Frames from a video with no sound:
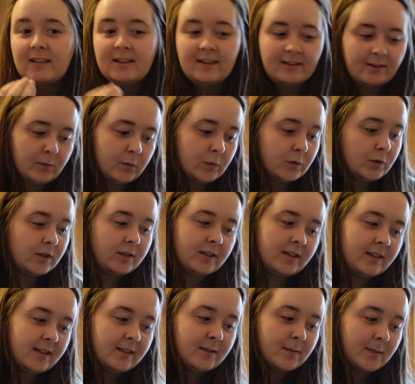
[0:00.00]
landlord
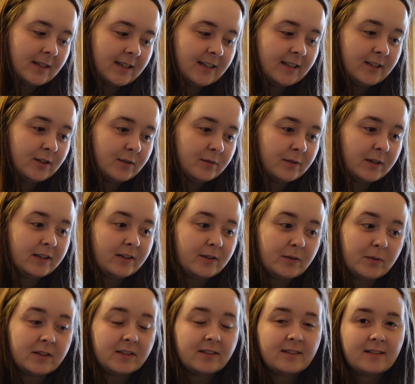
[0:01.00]
is willing to rent
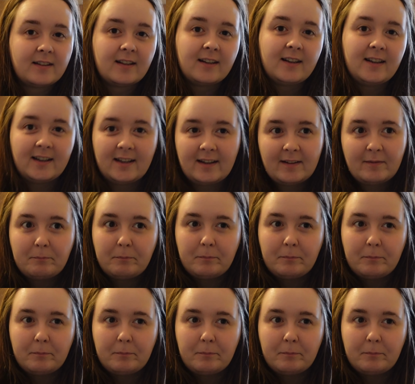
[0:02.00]
to us like